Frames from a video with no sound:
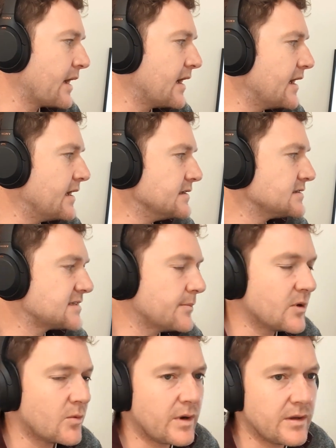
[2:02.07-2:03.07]
by
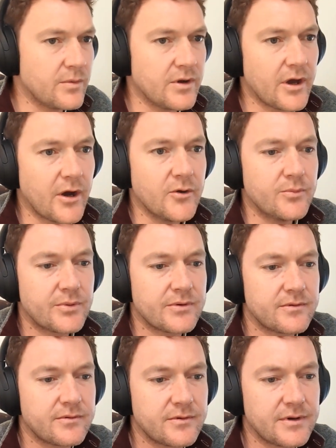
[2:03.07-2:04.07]
summer we would hope
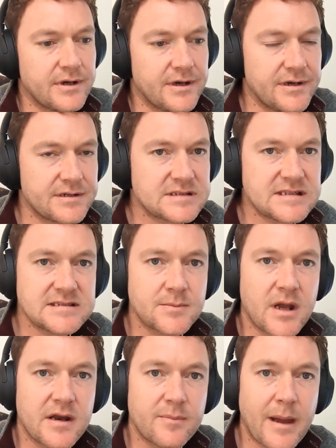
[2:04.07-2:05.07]
to see some
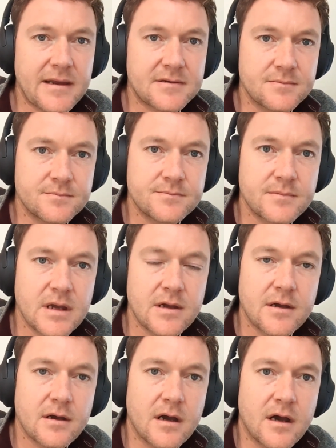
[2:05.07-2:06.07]
kind of pattern
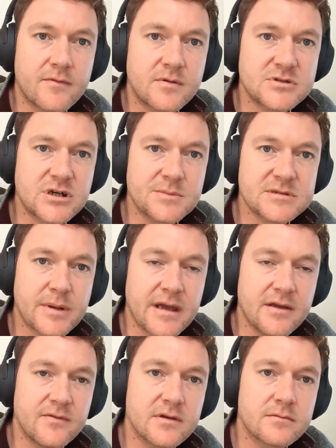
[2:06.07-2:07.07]
from Trump's
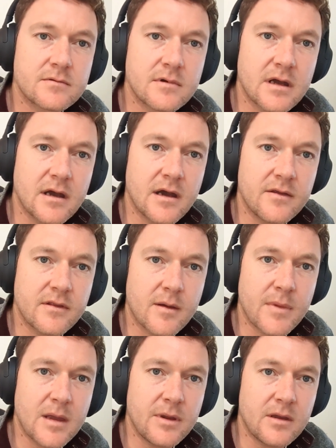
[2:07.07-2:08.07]
behavior, and that
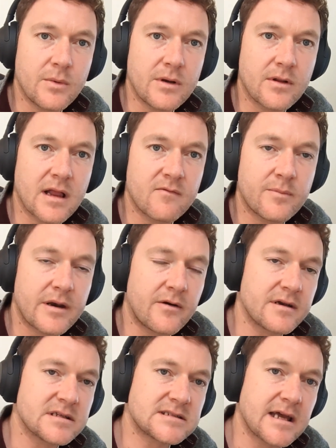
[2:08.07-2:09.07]
maybe we will have a better
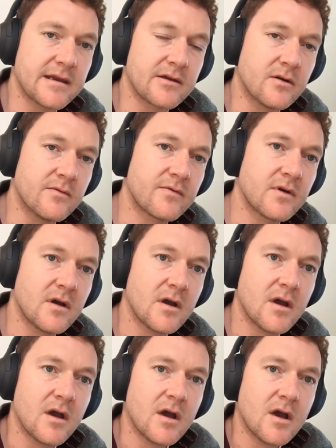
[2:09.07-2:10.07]
understanding of
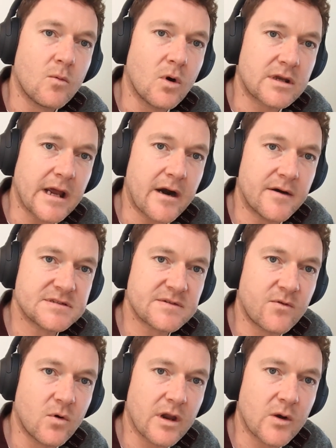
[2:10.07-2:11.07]
what tariffs are
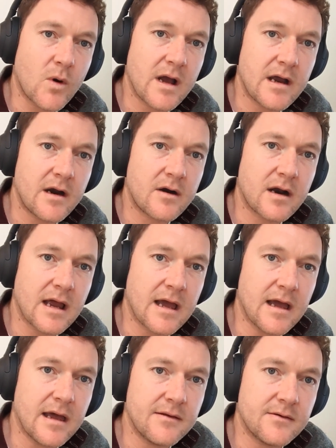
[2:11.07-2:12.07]
falling where
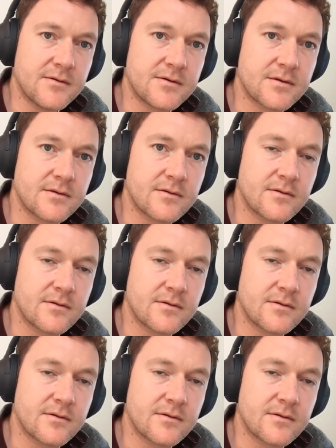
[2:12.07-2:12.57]
and